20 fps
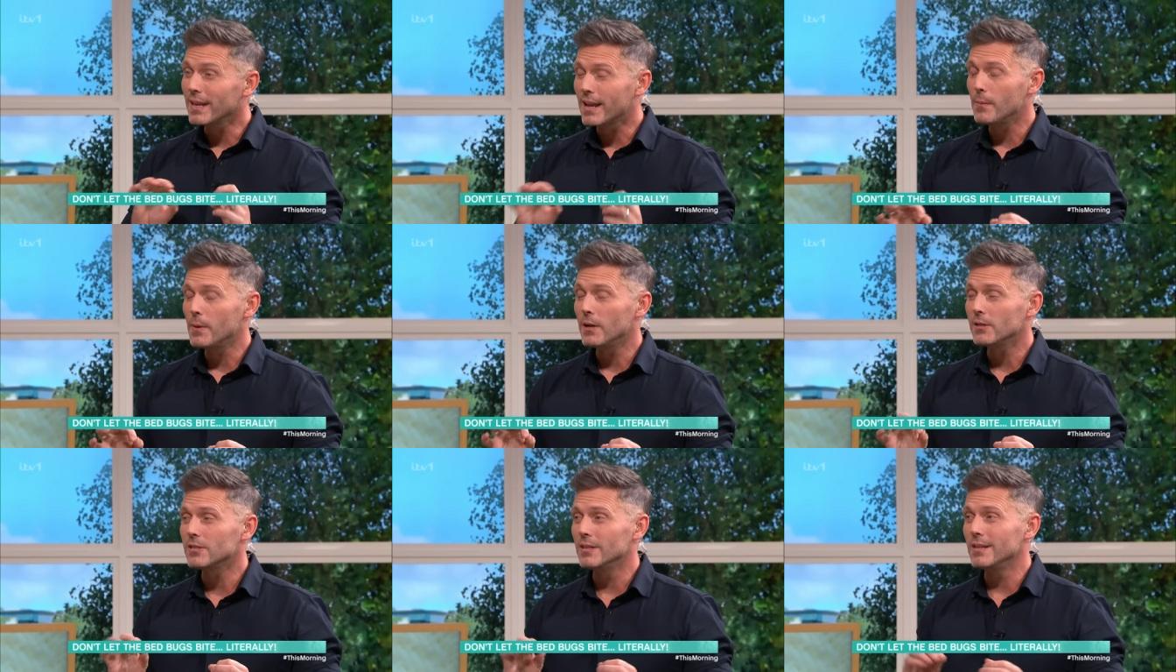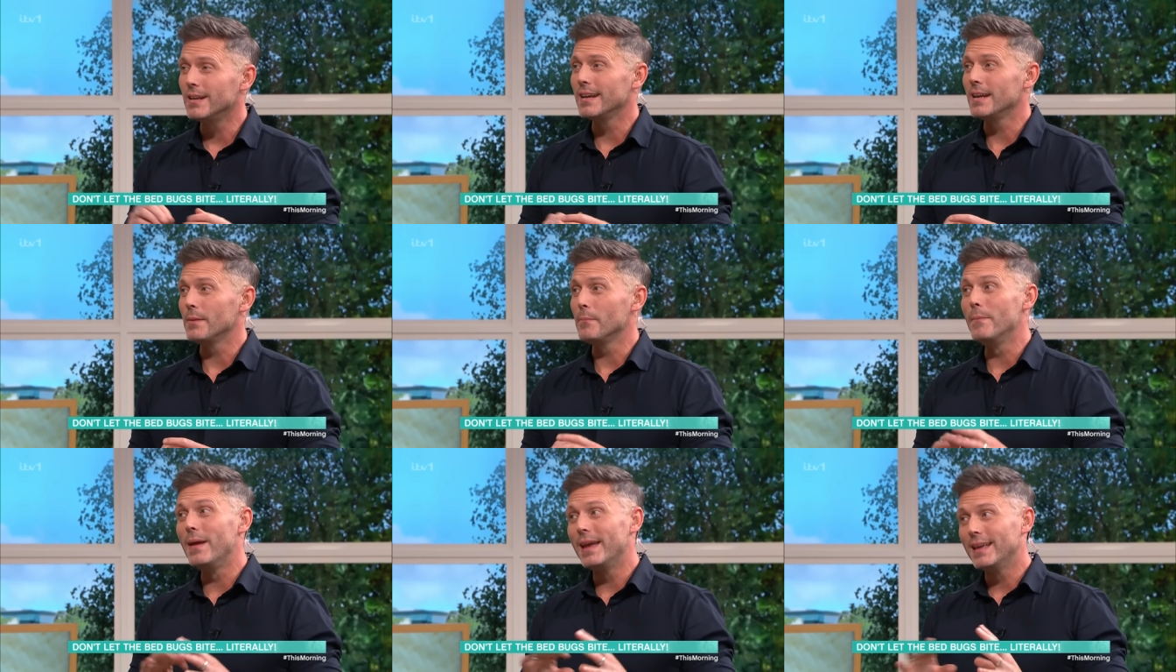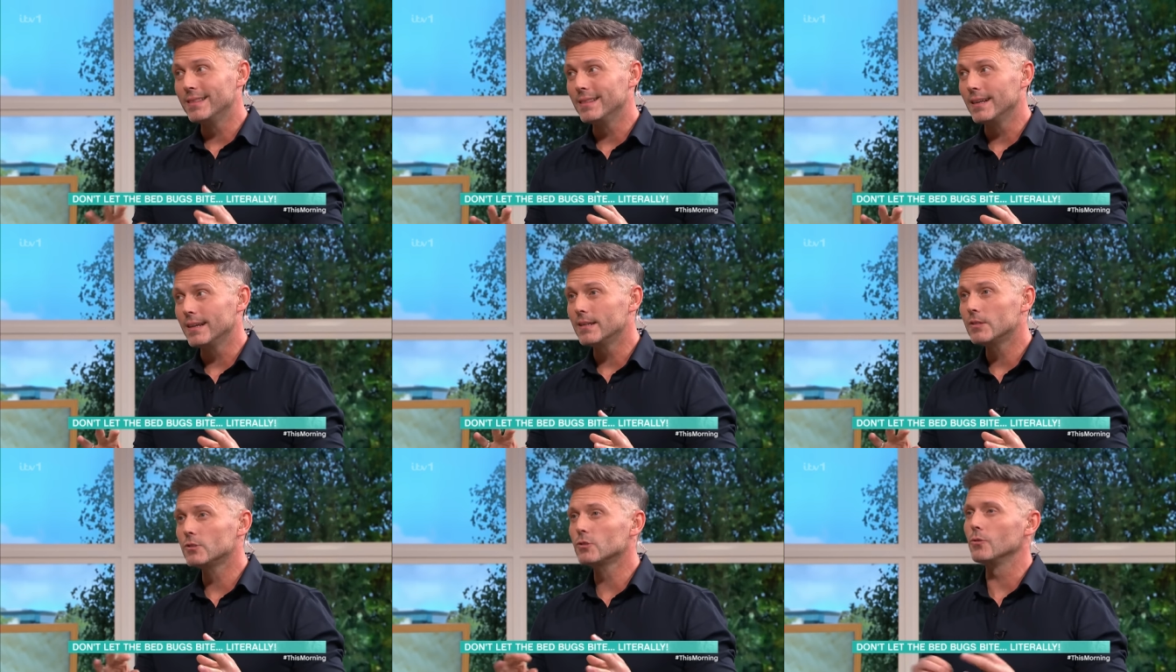come out at night
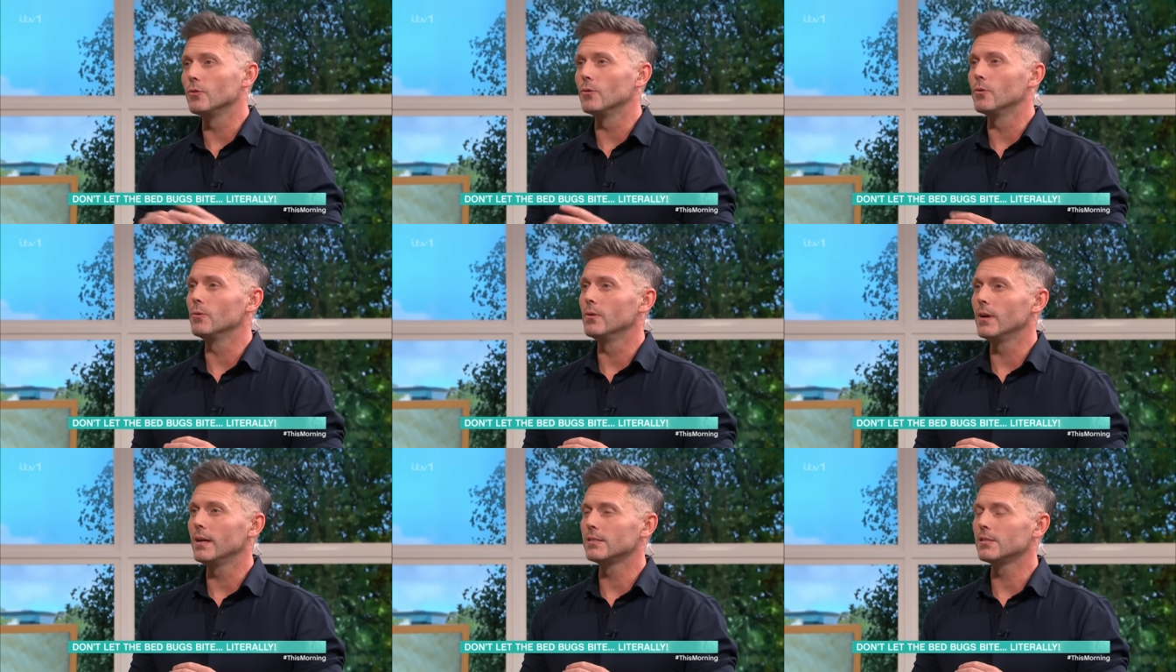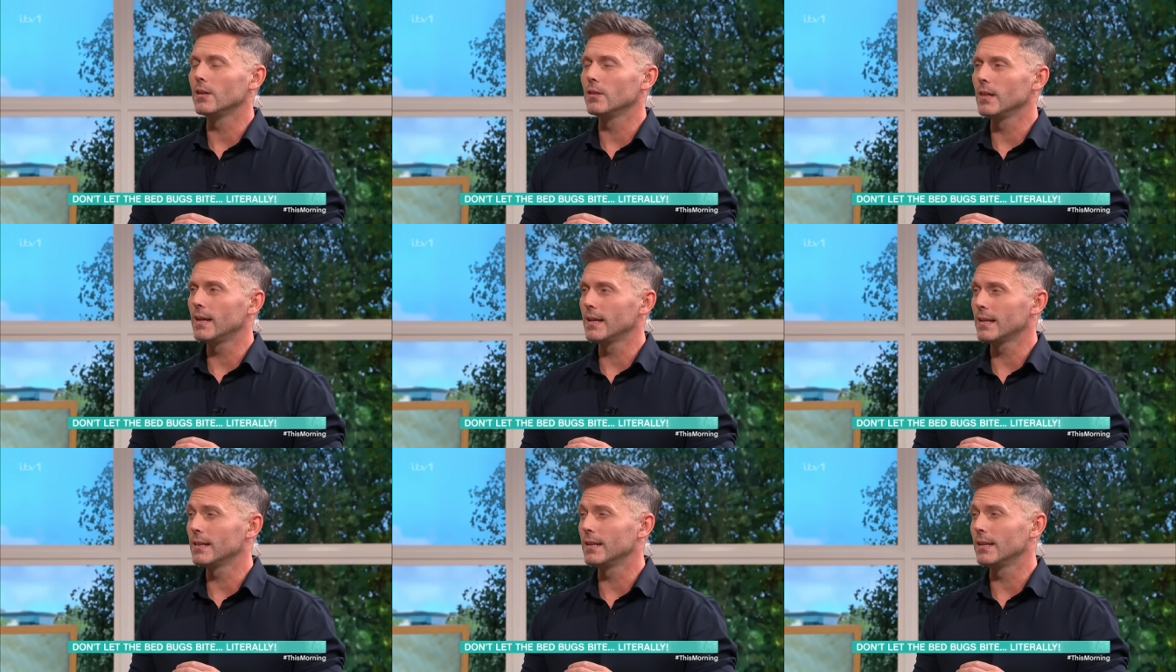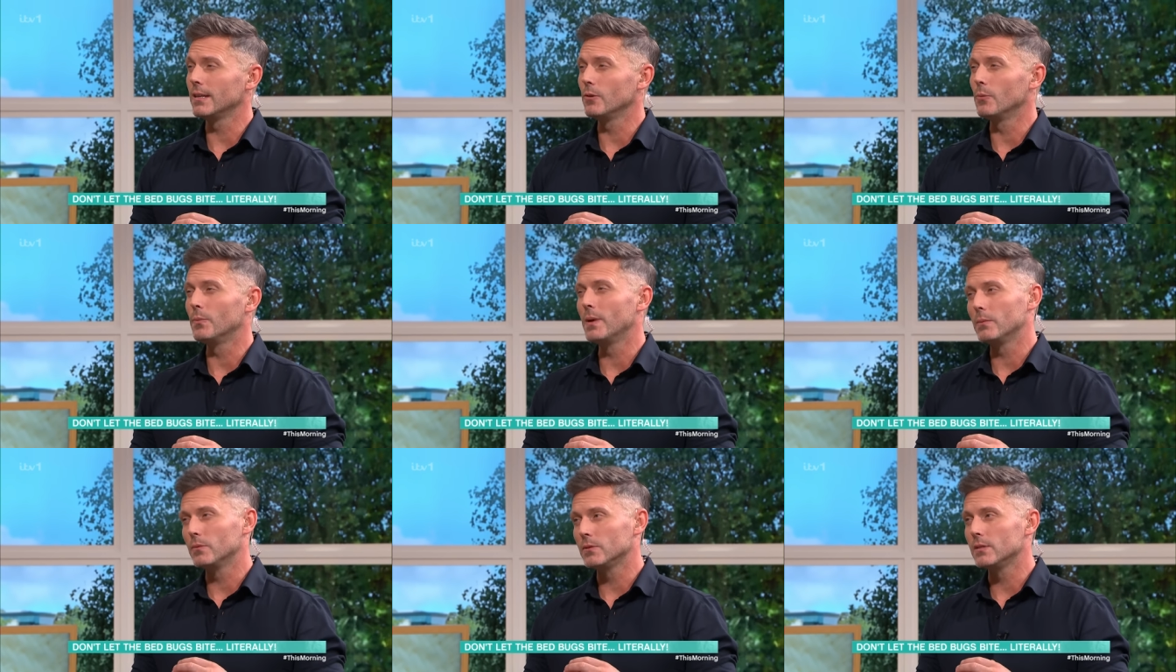mainly, so it's unlikely
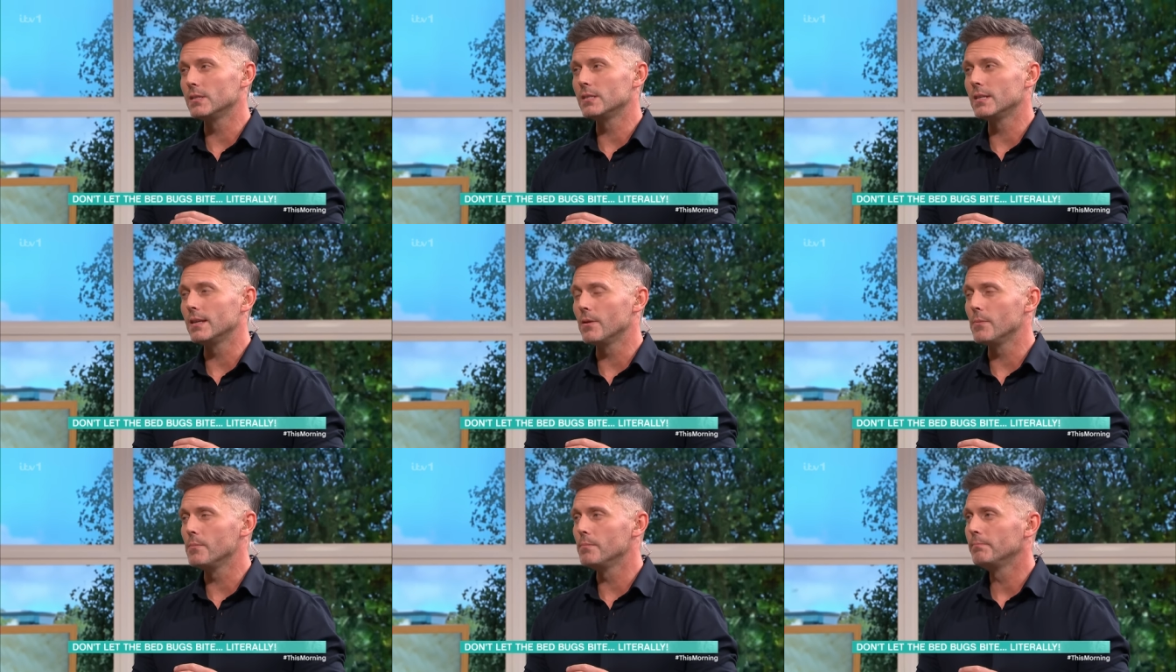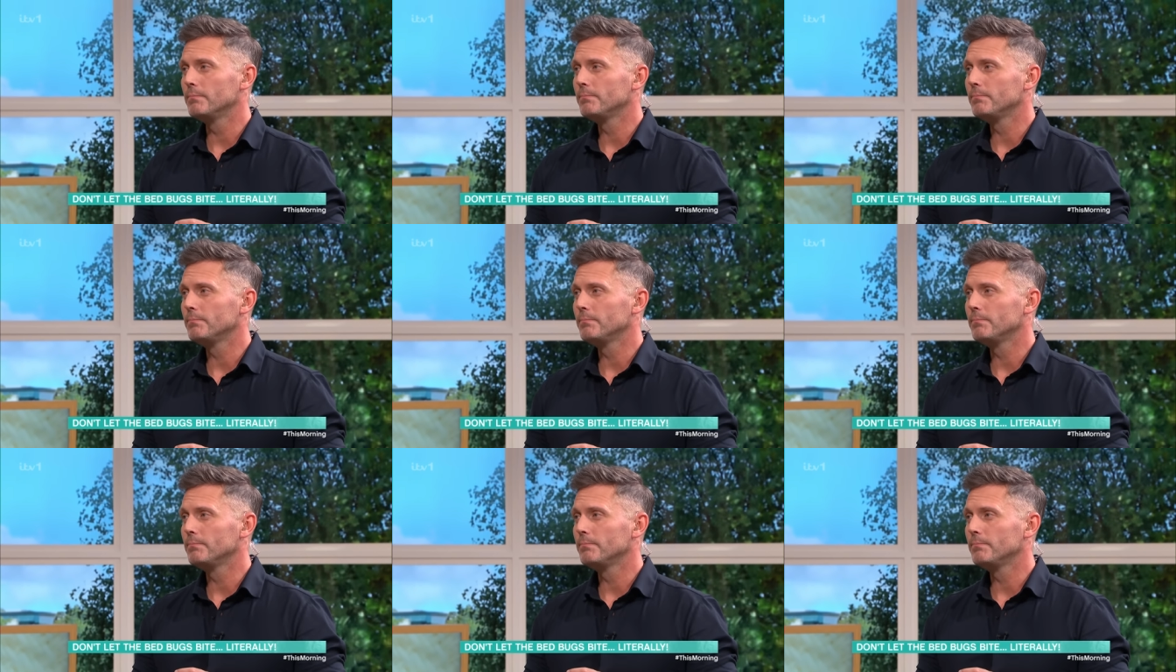you'll be able to see them.